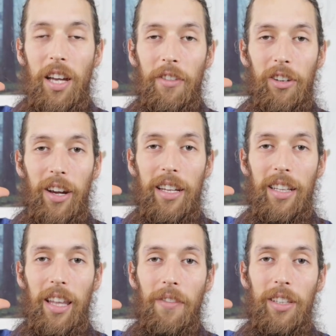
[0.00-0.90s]
Have a great,
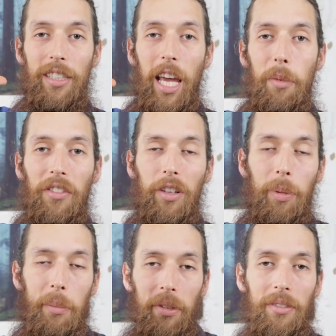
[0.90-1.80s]
lovely day, beautiful
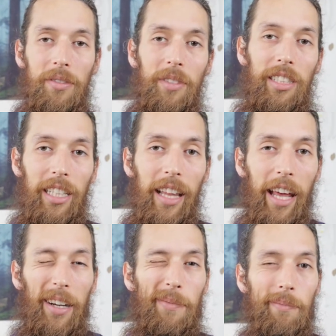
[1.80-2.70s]
people. See you
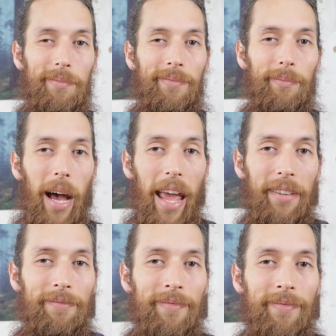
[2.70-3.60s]
later. Bye.